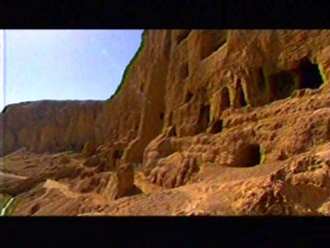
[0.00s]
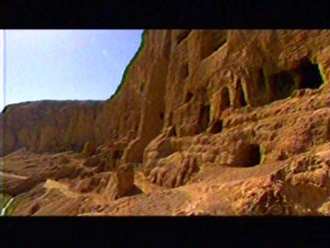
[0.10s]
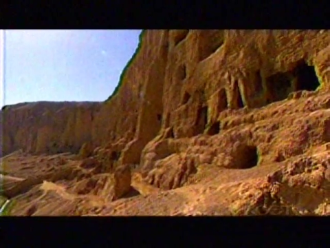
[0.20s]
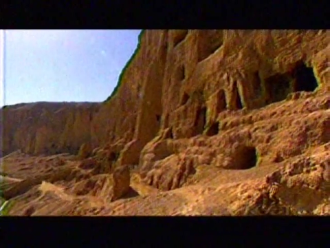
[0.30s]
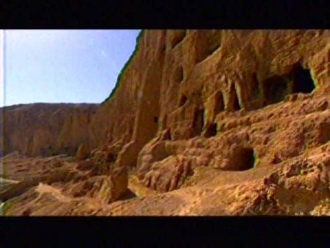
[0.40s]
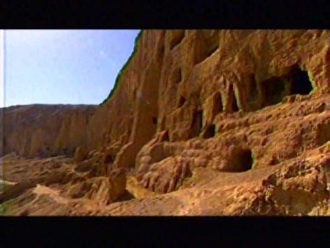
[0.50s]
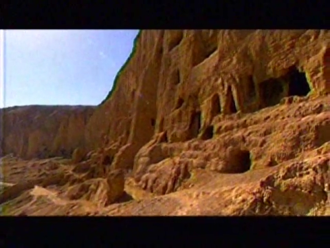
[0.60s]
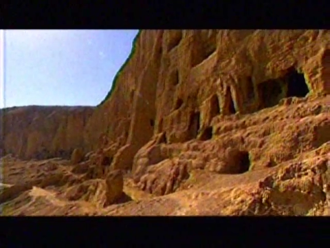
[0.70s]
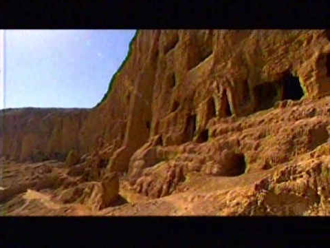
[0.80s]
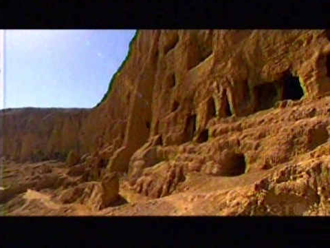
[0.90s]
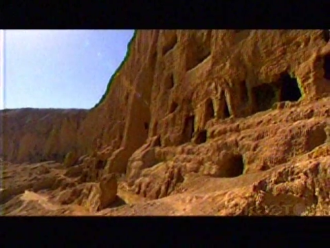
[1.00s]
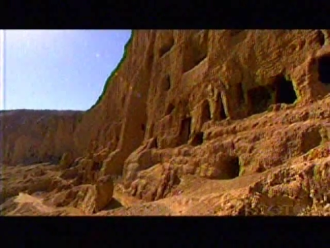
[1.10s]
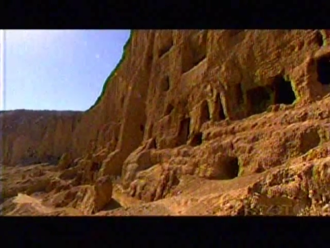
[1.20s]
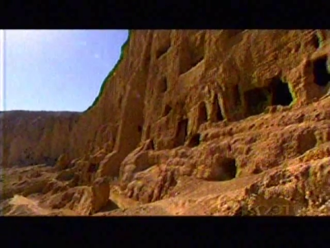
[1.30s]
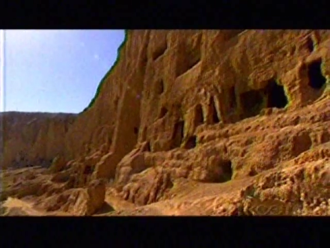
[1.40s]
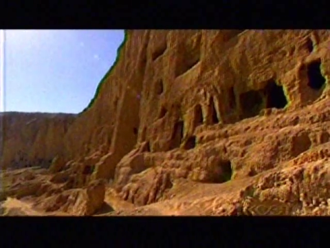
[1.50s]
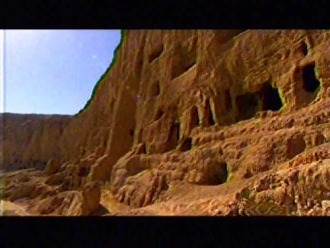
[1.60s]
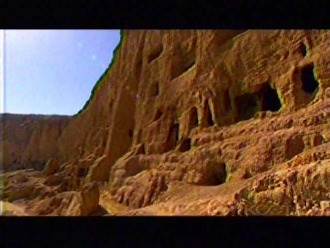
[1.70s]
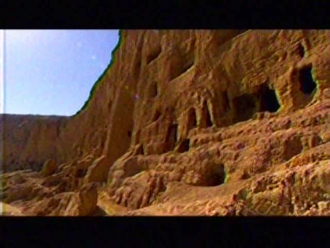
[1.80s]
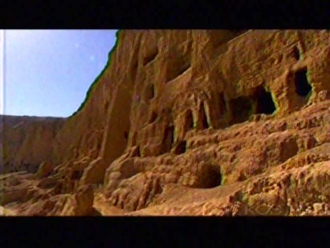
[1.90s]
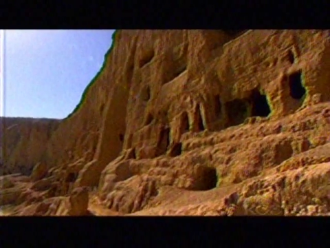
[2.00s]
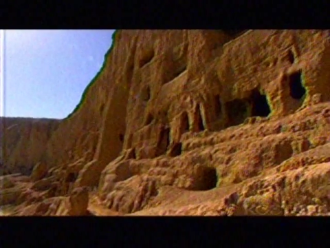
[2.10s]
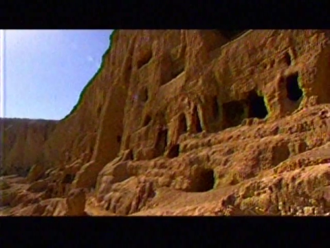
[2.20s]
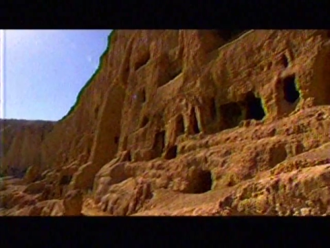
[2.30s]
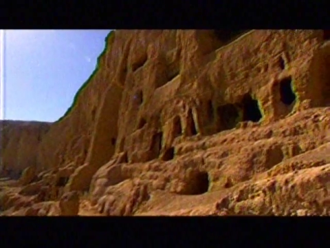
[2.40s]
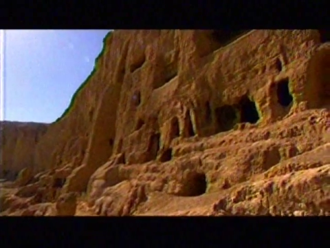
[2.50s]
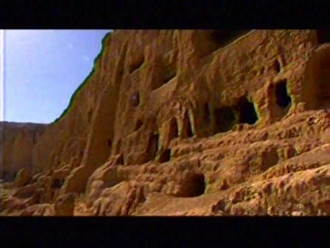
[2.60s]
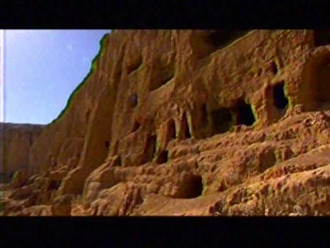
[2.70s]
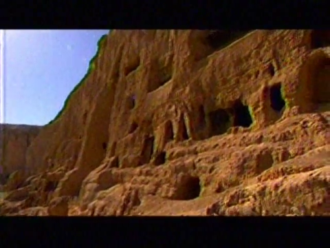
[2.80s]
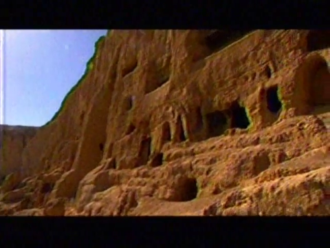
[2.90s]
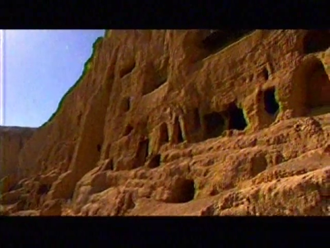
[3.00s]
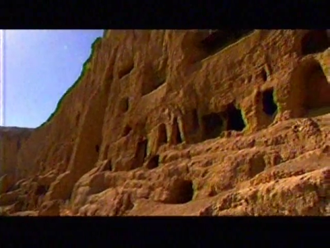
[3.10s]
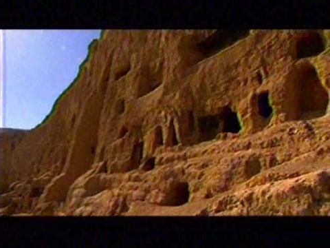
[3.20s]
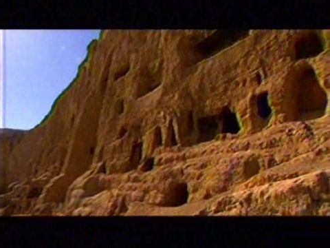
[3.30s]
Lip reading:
(no speaker visible)